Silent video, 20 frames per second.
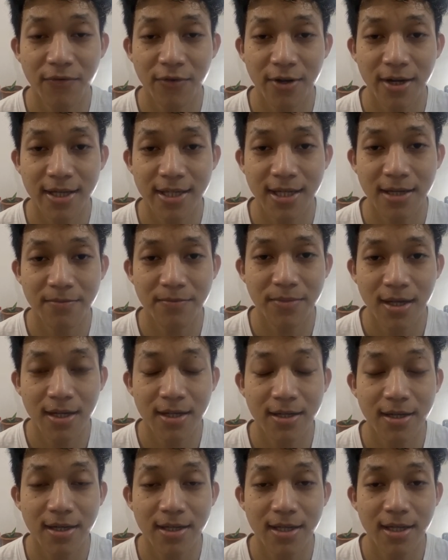For example,
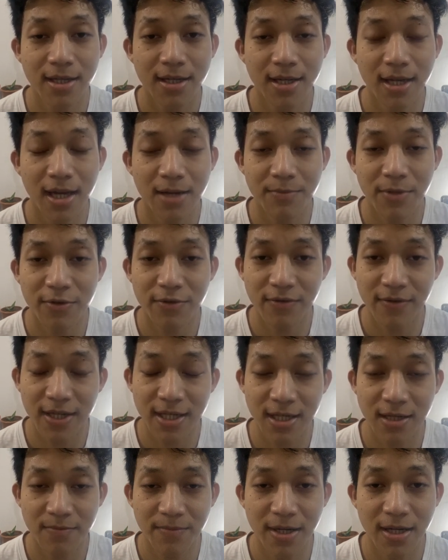increasing the amount of
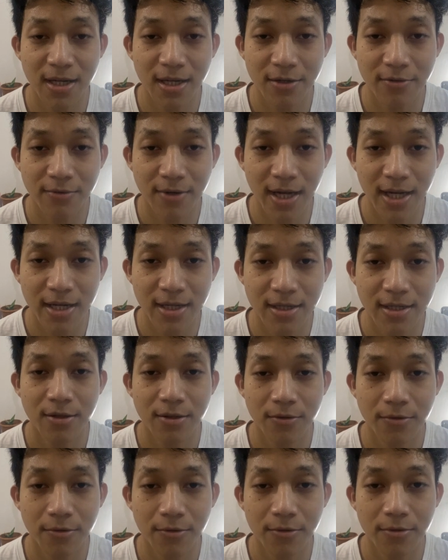SLP
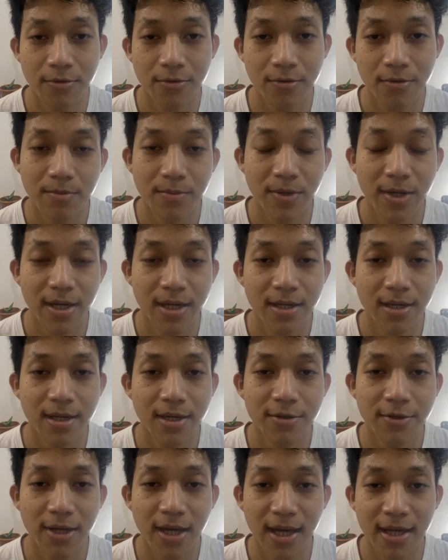required to breed
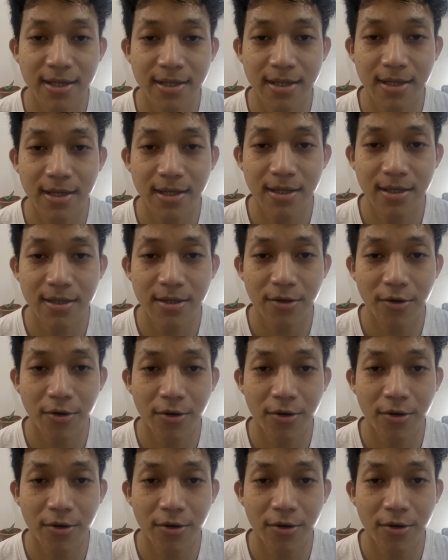new Axies,